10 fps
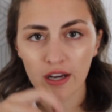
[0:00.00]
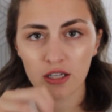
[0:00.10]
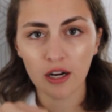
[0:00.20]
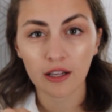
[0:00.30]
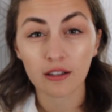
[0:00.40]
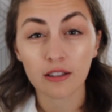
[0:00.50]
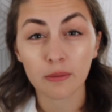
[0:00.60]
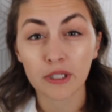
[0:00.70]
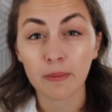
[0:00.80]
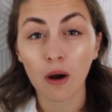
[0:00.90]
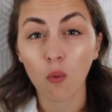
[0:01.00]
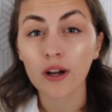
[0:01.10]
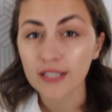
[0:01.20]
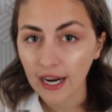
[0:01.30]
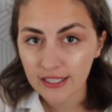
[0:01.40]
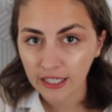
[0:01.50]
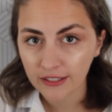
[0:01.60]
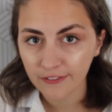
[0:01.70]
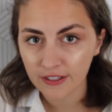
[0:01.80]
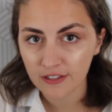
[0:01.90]
and talking a little bit about what tactile
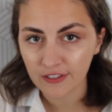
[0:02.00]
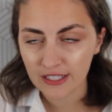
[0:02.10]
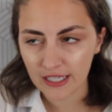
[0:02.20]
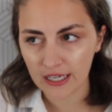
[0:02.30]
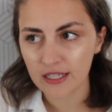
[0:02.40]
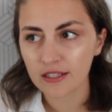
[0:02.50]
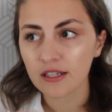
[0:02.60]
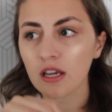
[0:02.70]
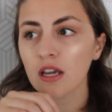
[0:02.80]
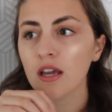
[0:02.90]
defensiveness is